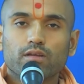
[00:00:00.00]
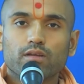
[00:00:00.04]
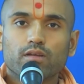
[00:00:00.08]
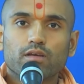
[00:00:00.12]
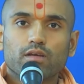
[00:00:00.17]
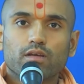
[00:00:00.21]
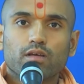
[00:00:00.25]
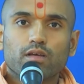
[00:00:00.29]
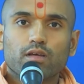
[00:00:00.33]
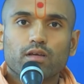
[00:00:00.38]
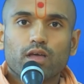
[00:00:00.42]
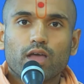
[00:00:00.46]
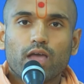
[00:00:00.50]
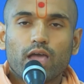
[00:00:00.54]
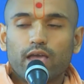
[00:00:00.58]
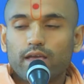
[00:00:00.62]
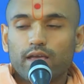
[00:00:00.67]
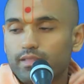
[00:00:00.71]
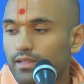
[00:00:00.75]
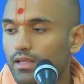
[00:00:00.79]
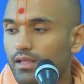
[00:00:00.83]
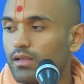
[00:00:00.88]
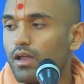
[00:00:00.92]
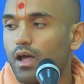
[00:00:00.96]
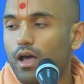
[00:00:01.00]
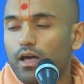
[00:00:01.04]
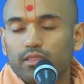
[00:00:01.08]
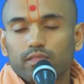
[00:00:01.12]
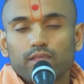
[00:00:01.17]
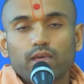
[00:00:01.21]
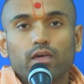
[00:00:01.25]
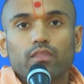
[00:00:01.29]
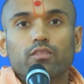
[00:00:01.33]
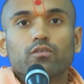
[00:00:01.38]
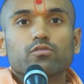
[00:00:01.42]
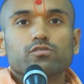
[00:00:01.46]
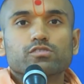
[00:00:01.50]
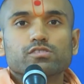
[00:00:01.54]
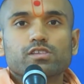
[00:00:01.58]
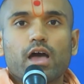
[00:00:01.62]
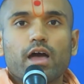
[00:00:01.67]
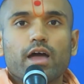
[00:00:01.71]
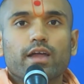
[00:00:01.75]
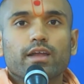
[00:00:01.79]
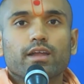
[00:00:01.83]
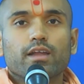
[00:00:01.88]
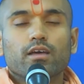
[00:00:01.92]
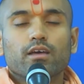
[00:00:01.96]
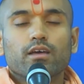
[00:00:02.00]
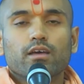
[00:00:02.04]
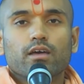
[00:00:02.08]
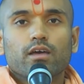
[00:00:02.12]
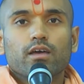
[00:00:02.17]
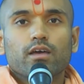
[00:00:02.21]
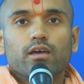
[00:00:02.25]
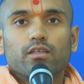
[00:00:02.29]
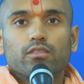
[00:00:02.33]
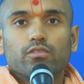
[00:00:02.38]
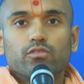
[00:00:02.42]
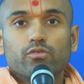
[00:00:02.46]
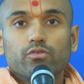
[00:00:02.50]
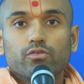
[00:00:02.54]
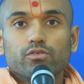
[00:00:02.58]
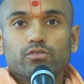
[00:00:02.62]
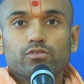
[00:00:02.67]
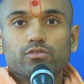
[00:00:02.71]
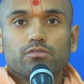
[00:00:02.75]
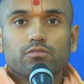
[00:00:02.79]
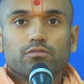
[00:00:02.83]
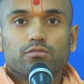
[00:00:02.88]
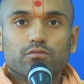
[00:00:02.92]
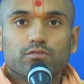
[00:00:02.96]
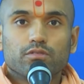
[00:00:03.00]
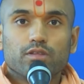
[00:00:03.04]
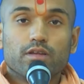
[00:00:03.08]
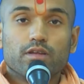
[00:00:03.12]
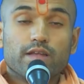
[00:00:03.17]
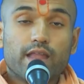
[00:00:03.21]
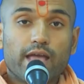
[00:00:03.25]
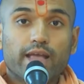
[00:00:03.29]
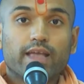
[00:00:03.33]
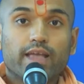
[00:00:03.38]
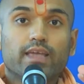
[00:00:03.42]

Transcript: and then on the other side, there was the negative